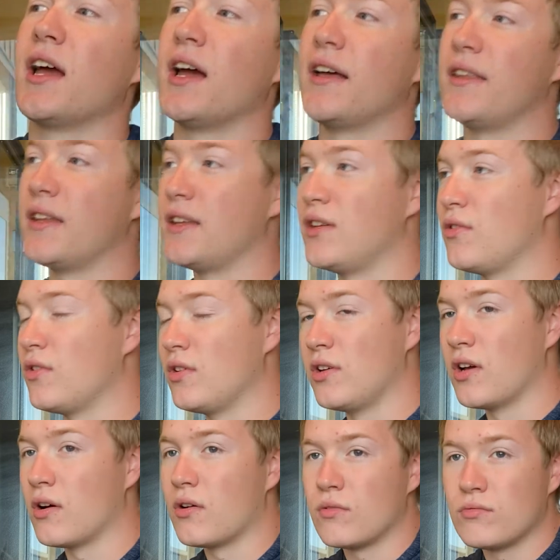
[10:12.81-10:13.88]
And then you
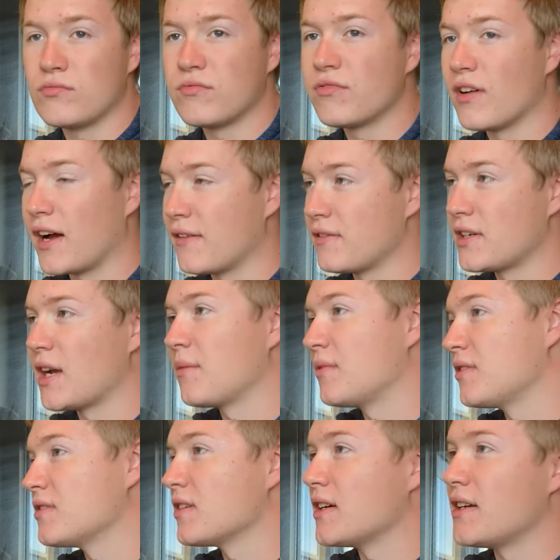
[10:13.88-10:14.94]
go 5
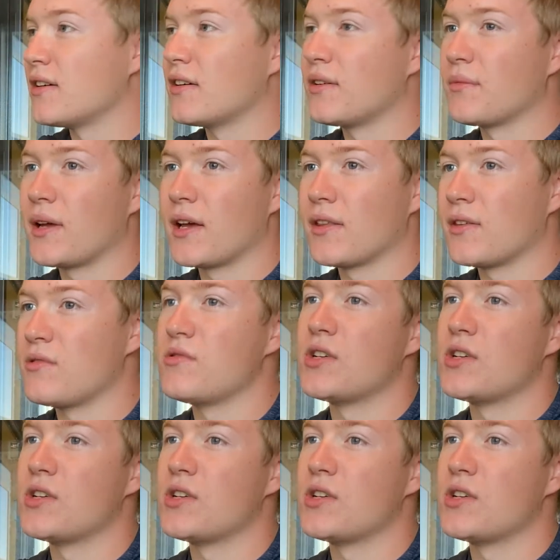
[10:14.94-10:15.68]
chapters later in Matthew,